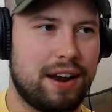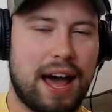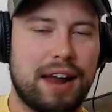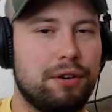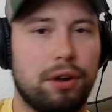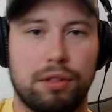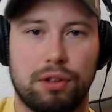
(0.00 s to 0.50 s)
I
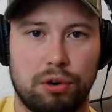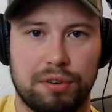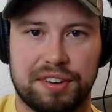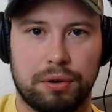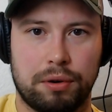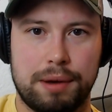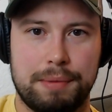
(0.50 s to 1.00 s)
don't know the whole
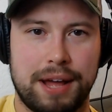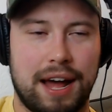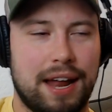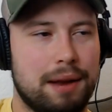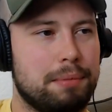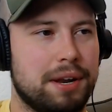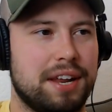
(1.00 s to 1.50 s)
story behind
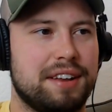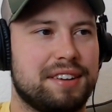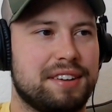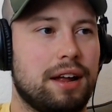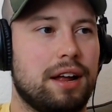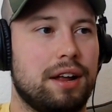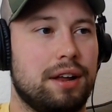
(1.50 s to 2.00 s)
it, but he's
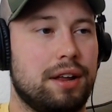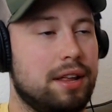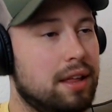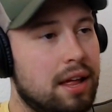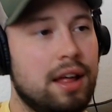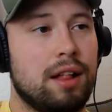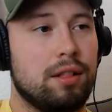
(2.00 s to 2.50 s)

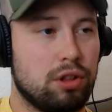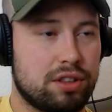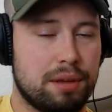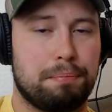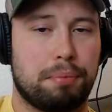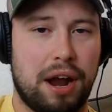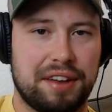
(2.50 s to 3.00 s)
looked
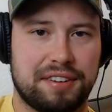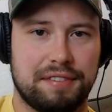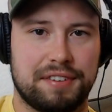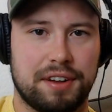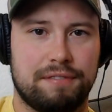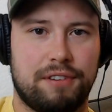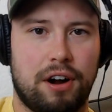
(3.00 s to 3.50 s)
impressive
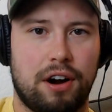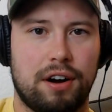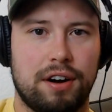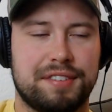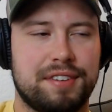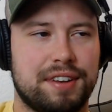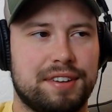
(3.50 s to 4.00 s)
so far.
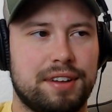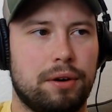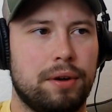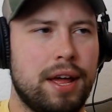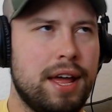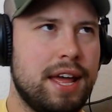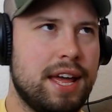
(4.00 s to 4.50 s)
So
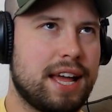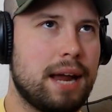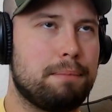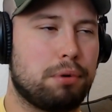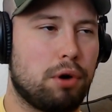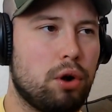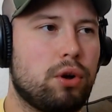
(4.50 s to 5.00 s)
he kind of
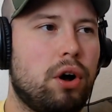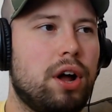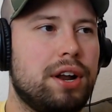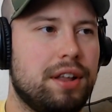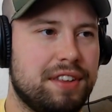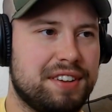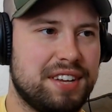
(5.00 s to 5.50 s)
broke
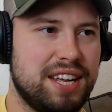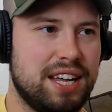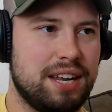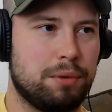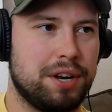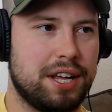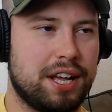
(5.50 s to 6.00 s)
onto the
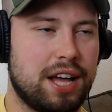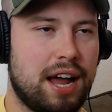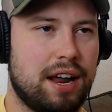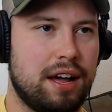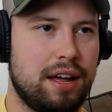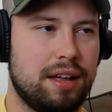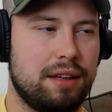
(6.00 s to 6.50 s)
scene when he got
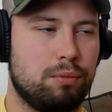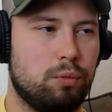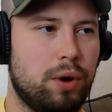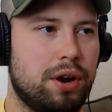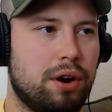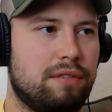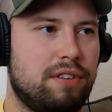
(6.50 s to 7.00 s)
a
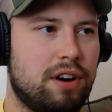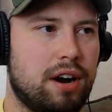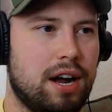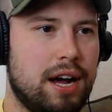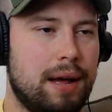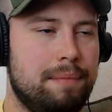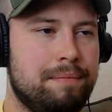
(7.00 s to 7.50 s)
win
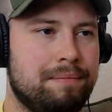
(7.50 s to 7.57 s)
over